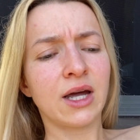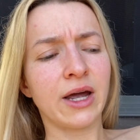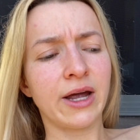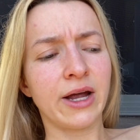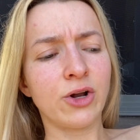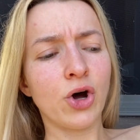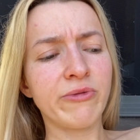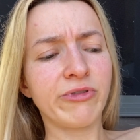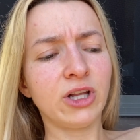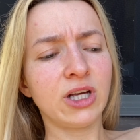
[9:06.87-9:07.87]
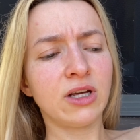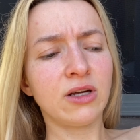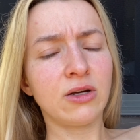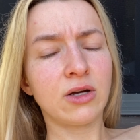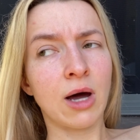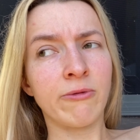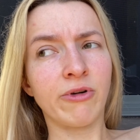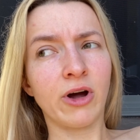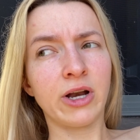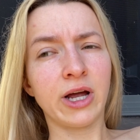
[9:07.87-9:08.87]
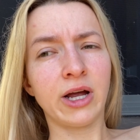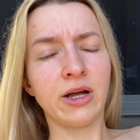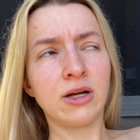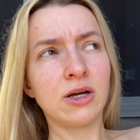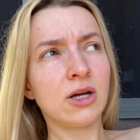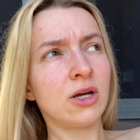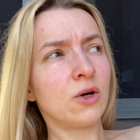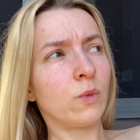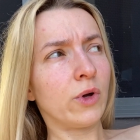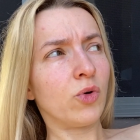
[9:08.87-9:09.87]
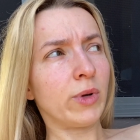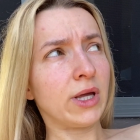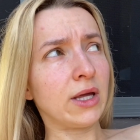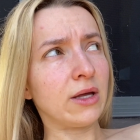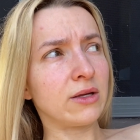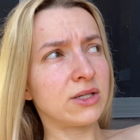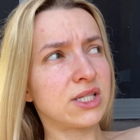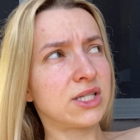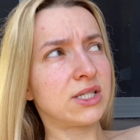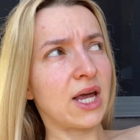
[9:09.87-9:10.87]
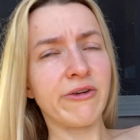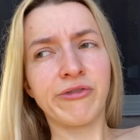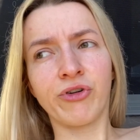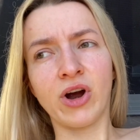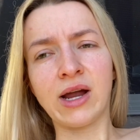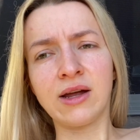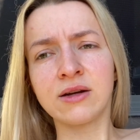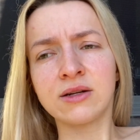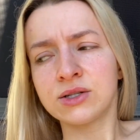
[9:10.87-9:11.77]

And hopefully come Friday, we will be set free.